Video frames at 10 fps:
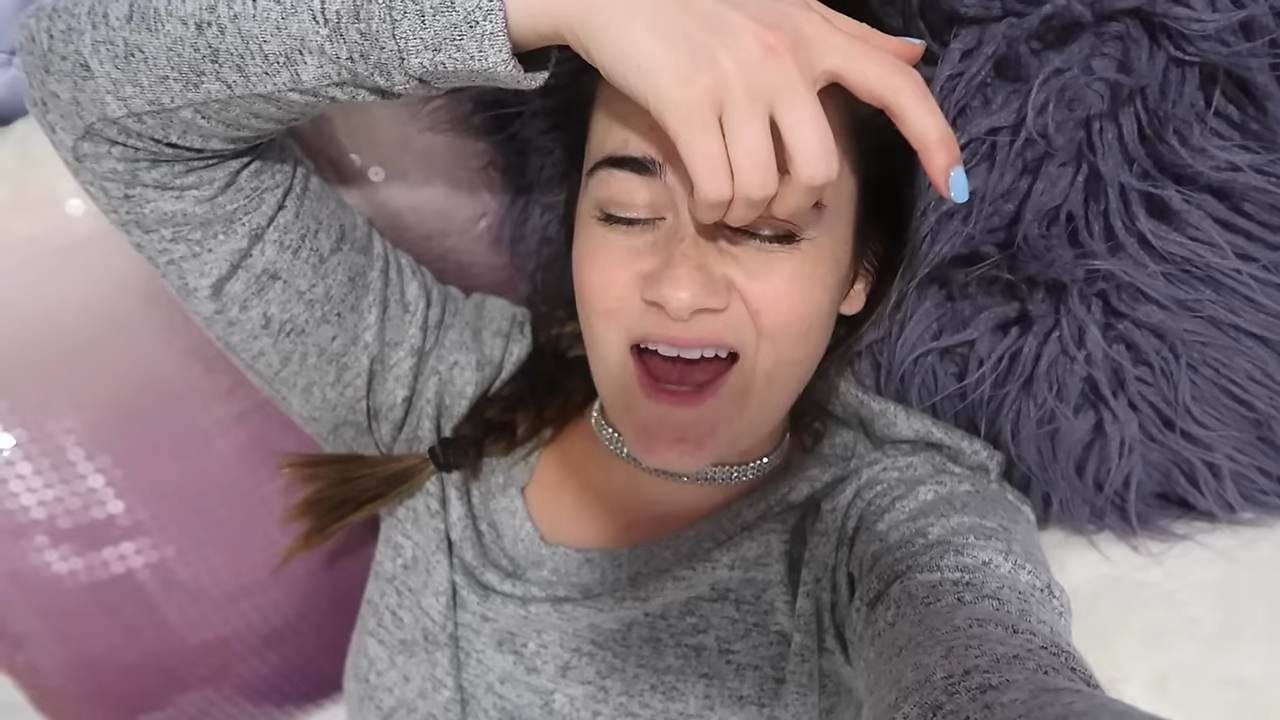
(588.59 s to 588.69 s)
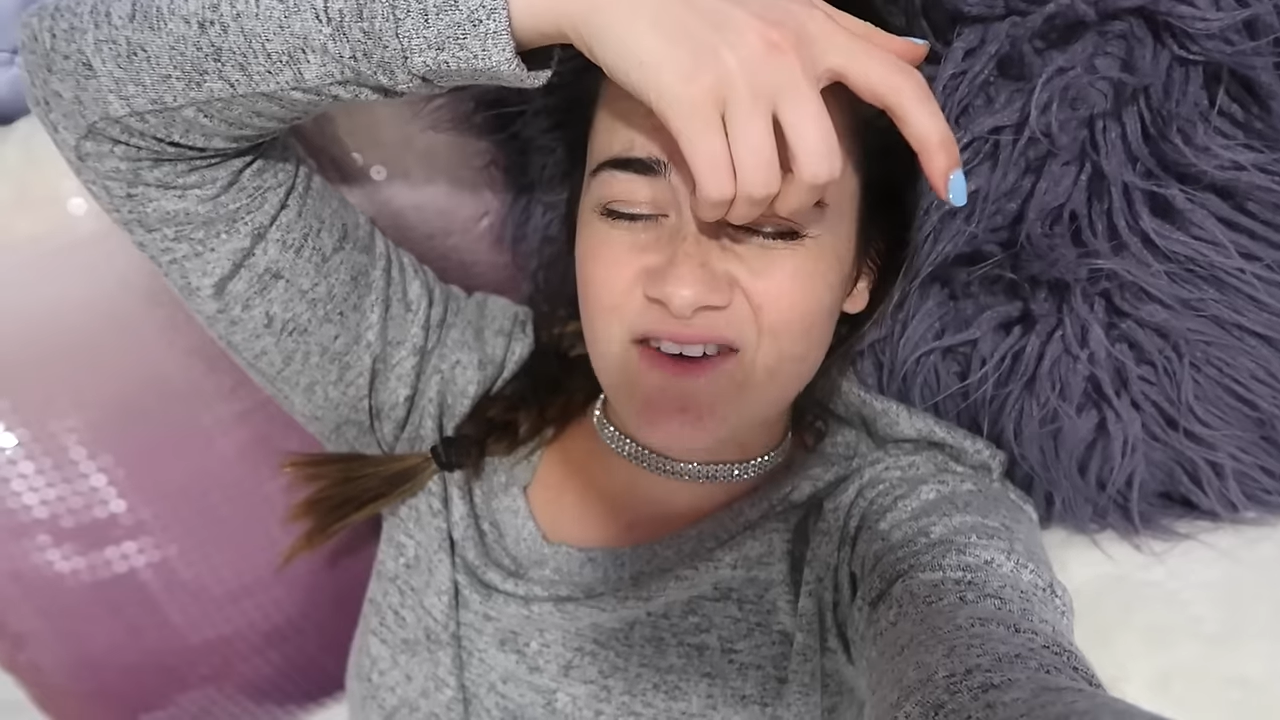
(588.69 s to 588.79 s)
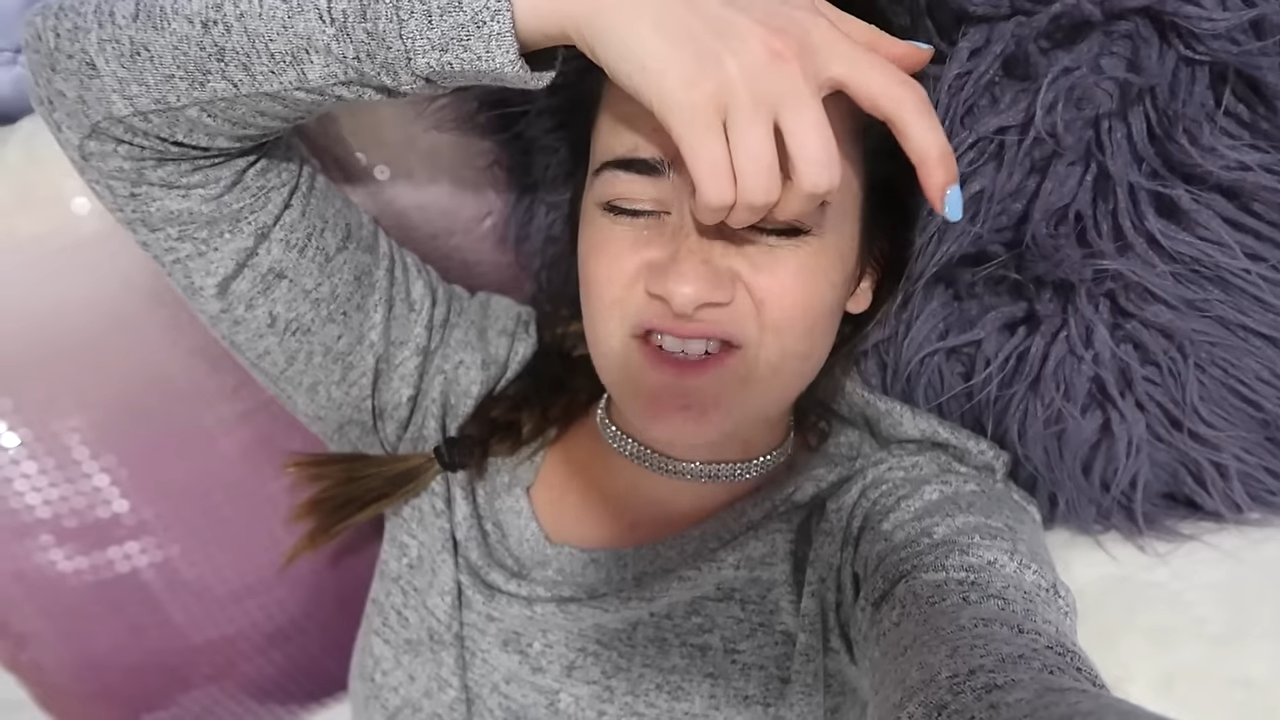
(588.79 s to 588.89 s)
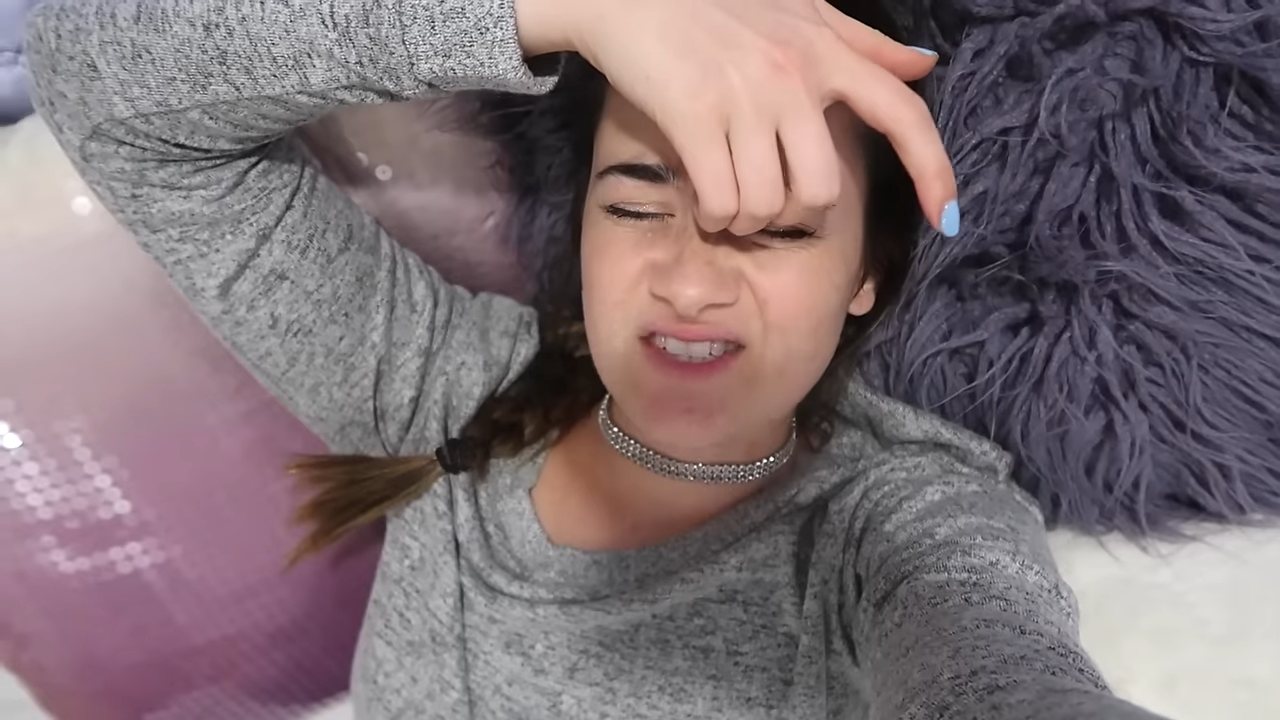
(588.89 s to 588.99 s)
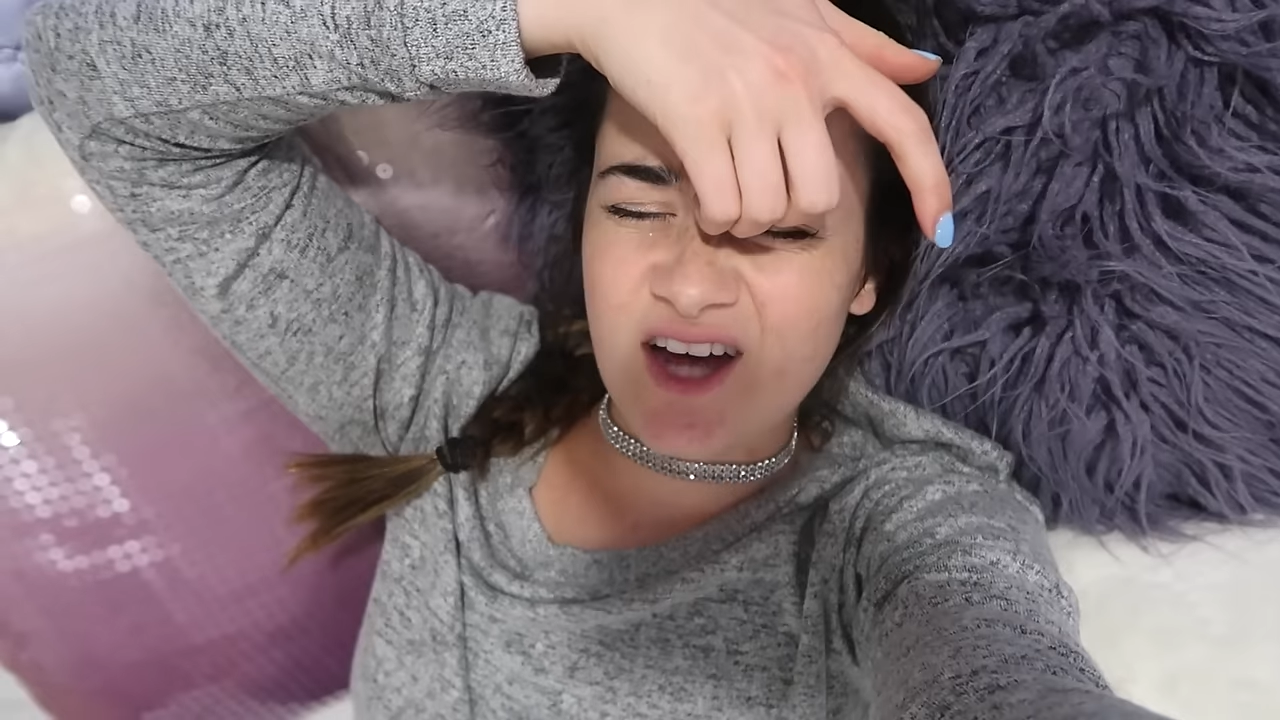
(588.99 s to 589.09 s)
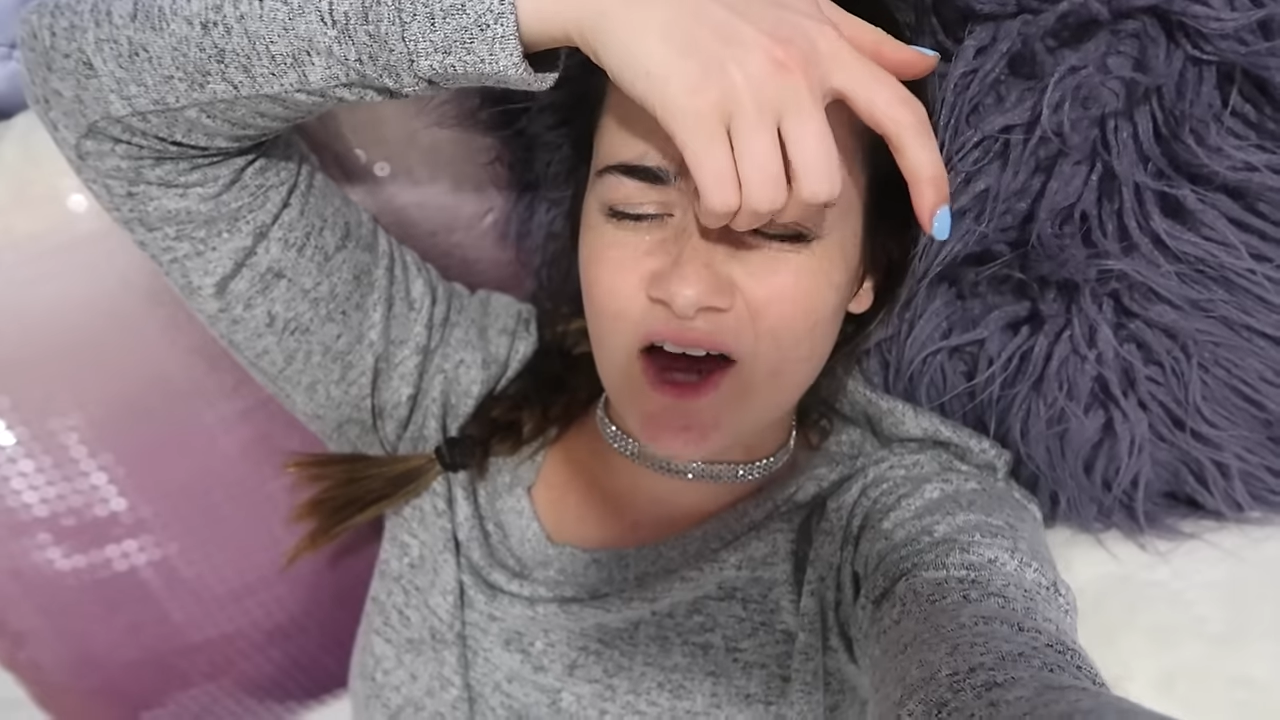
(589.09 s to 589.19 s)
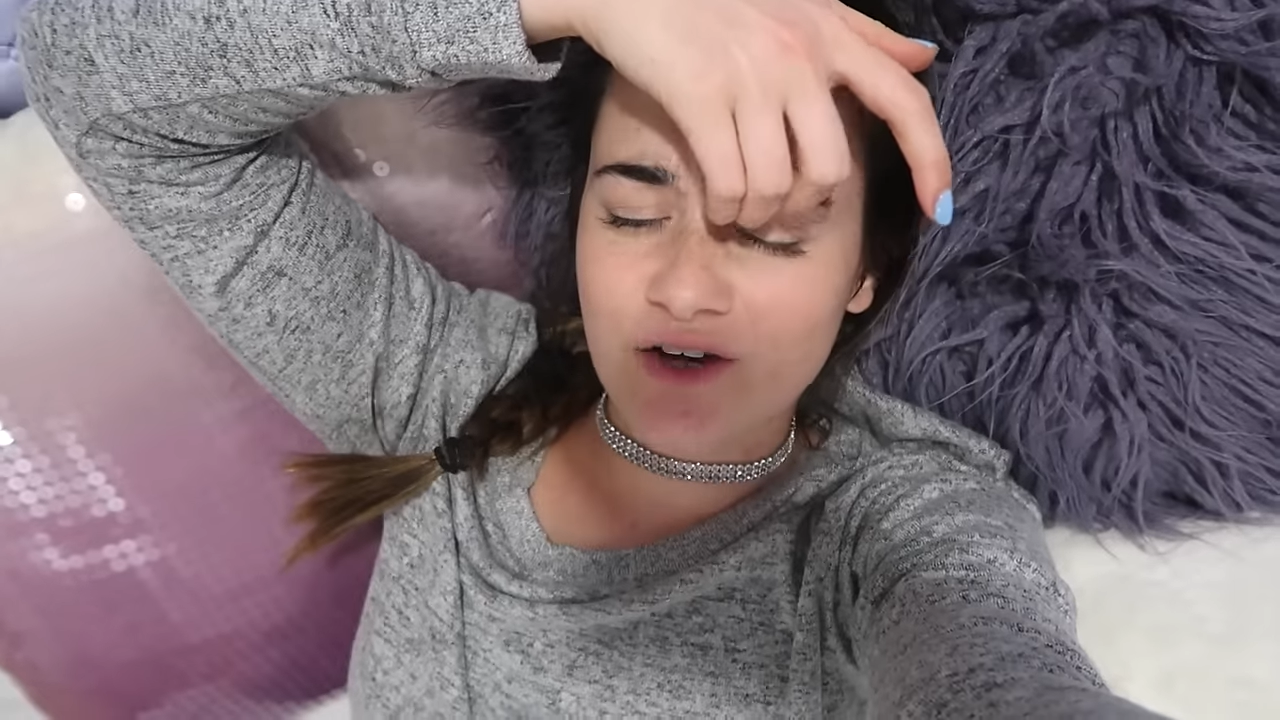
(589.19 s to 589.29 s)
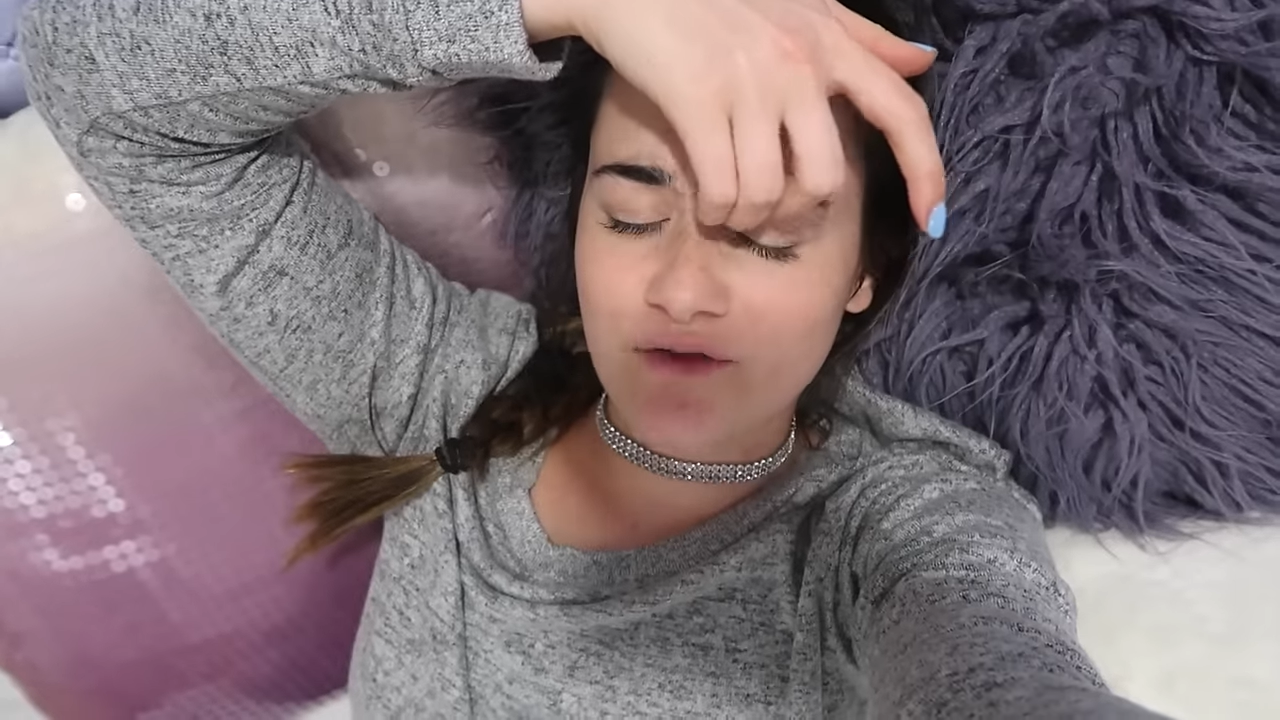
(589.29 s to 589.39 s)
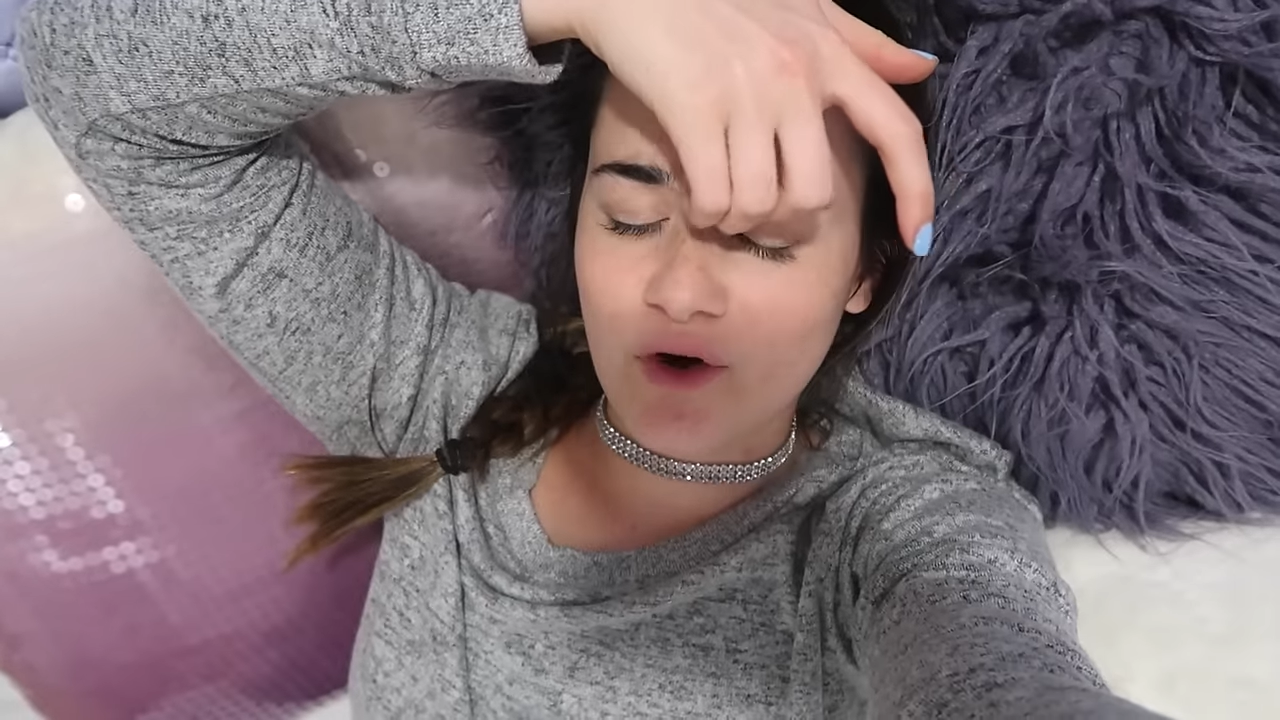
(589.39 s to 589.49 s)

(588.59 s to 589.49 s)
I have a ton